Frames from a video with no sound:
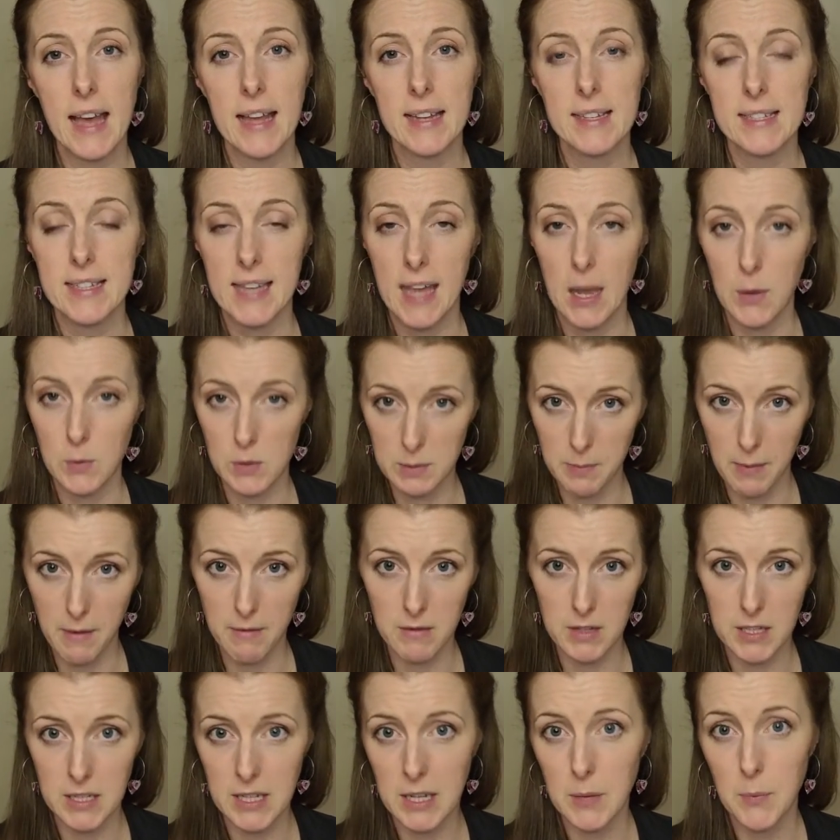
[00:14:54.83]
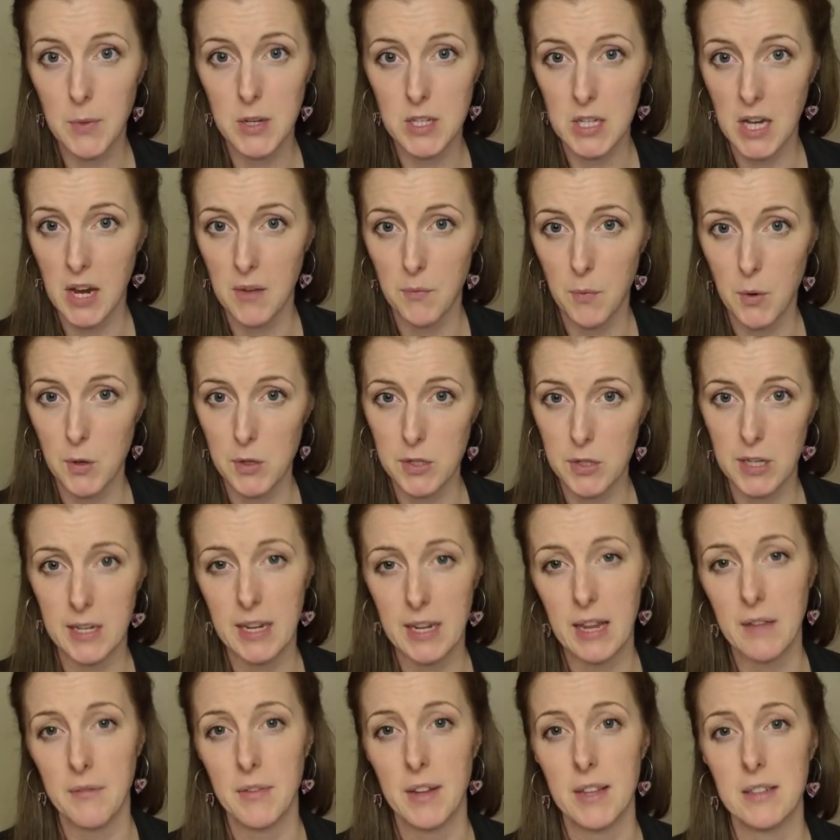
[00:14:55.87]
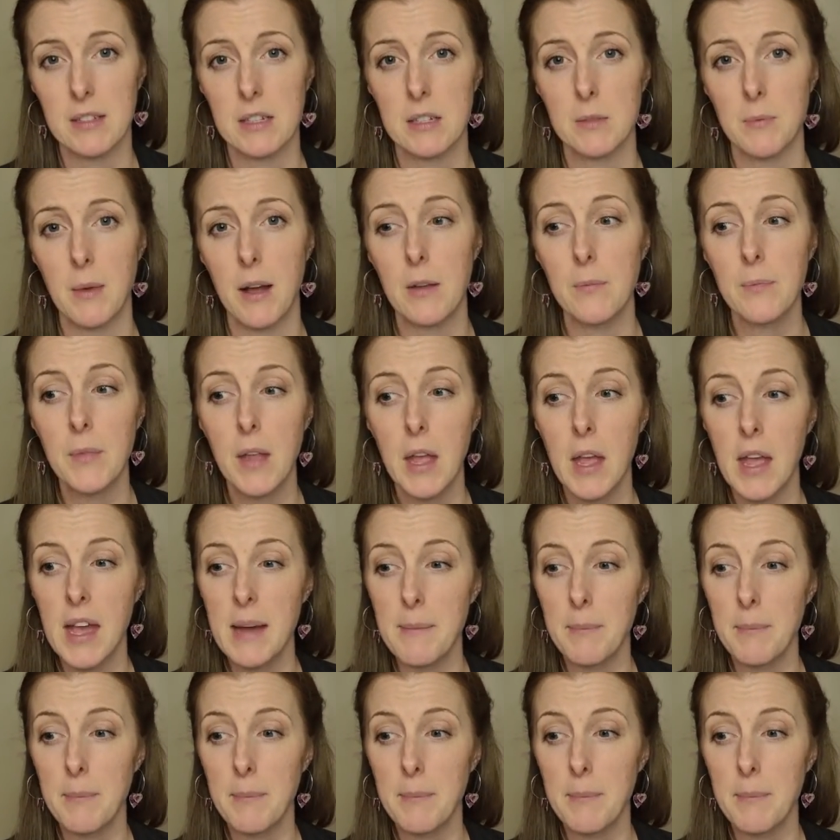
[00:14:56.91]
and Cowspiracy, which I've watched on Netflix as well.